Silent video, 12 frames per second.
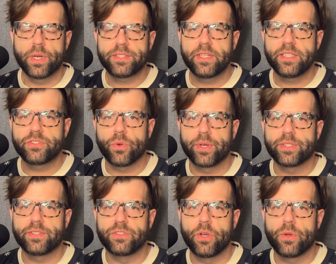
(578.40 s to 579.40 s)
and historians
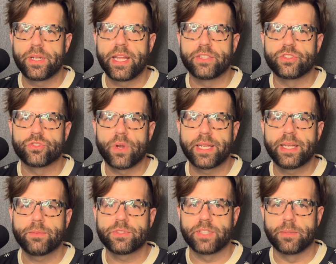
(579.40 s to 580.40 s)
have noted a striking
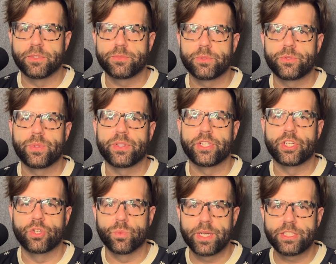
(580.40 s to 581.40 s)
resemblance between the
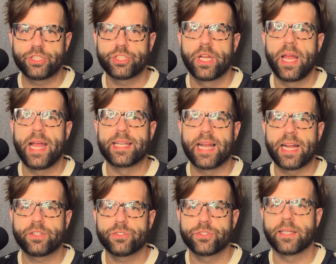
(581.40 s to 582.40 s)
Grinch and
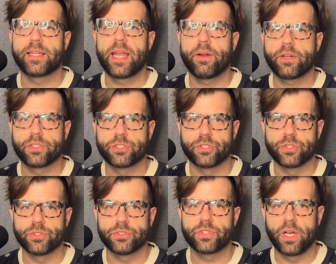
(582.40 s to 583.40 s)
Dr. Seuss
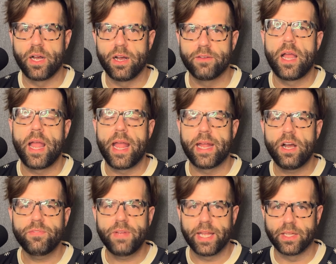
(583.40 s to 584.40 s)
caricatures of
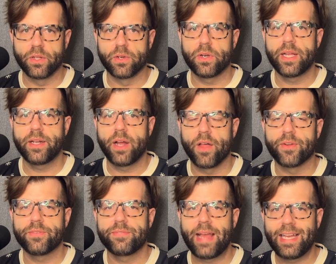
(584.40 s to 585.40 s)
Adolf Hitler and other
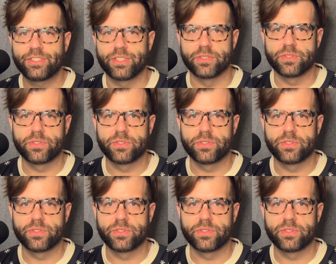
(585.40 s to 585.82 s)
fascists.